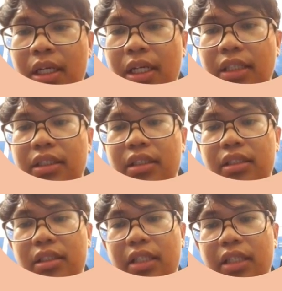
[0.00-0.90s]
As
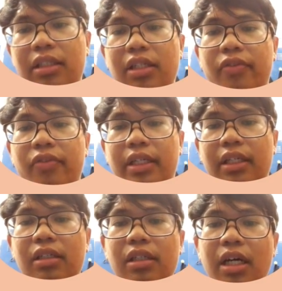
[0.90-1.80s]
the Internet of
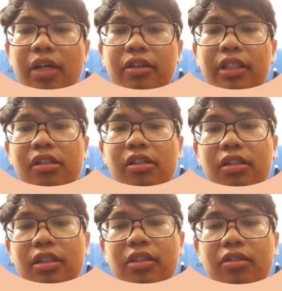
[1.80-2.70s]
Things, IoT
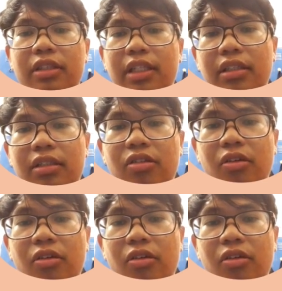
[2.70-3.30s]
continue to change.